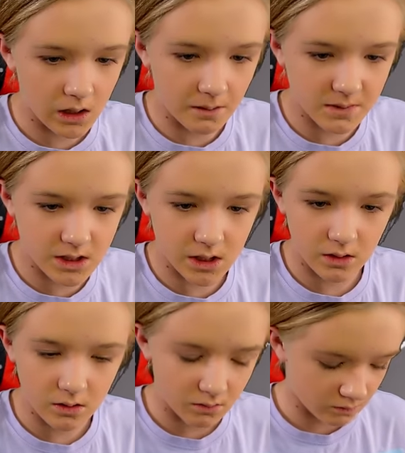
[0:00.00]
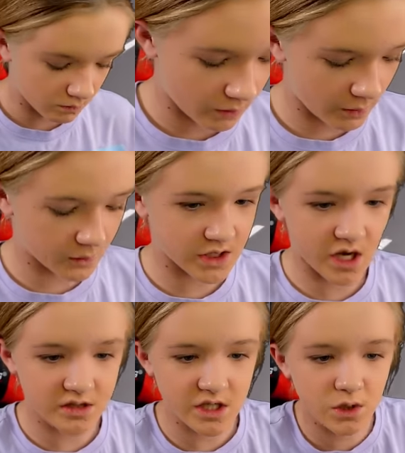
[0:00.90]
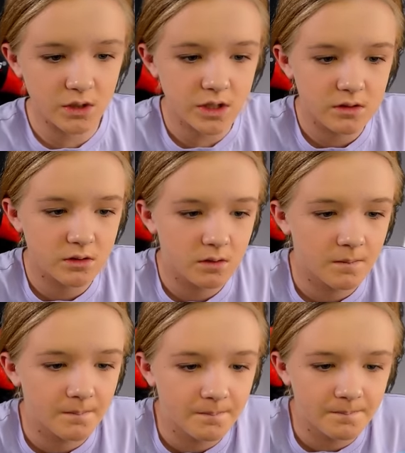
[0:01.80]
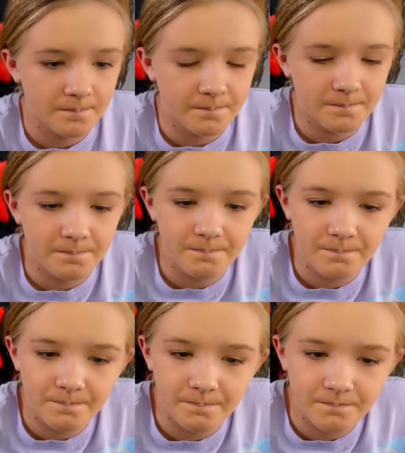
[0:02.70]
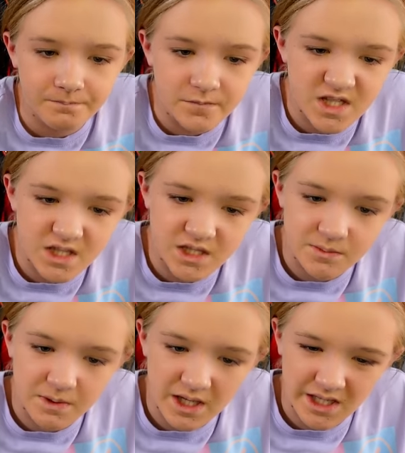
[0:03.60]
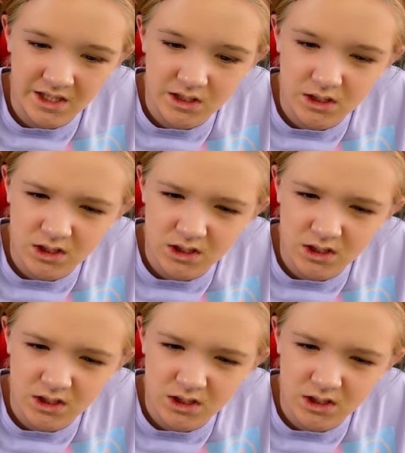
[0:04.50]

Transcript: Let me see. Wait, which house is yours? Pink. It's pink.